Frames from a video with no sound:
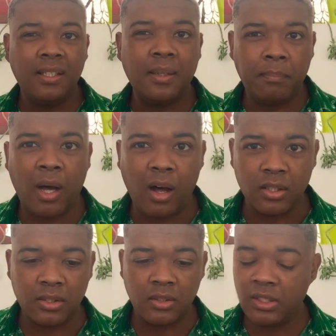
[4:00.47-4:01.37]
in the
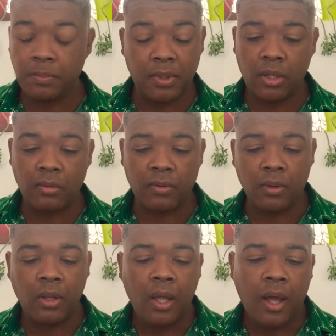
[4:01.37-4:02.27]
past. It's
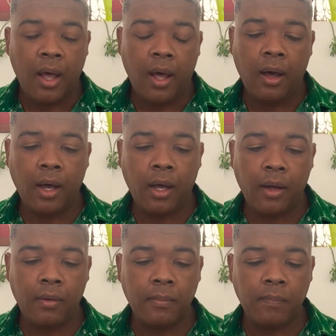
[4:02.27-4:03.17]
beautiful,
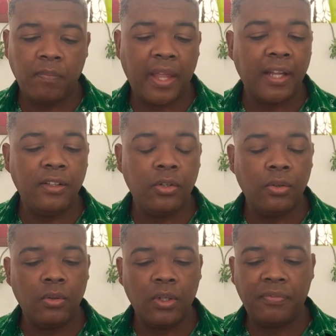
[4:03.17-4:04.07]
and
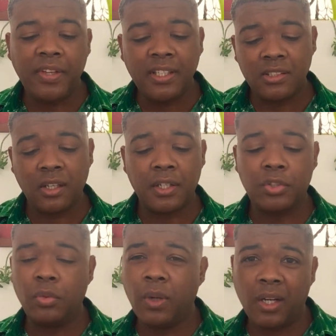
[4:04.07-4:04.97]
you things
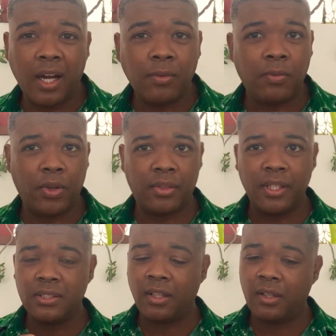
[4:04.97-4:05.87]
started to work out for you.
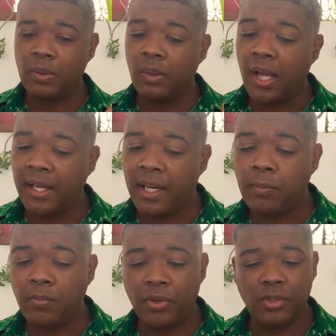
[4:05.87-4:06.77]
Things started to line
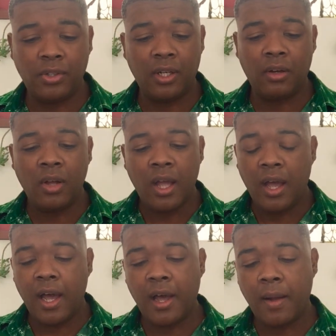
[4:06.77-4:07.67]
up for you. You
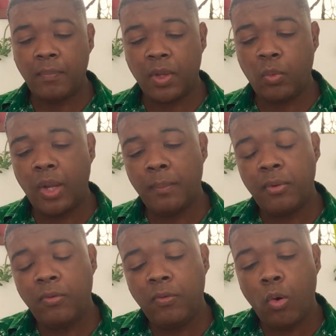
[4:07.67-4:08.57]
know, where
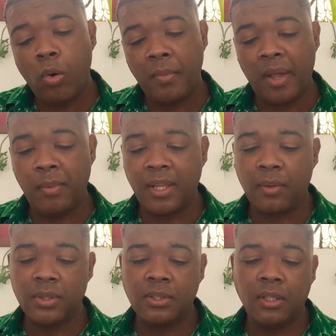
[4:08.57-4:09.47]
before maybe there
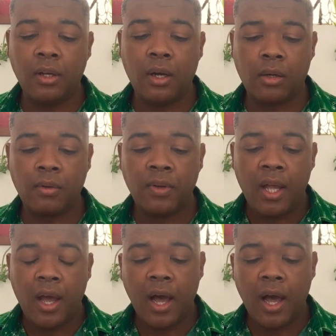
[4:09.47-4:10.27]
was a lot of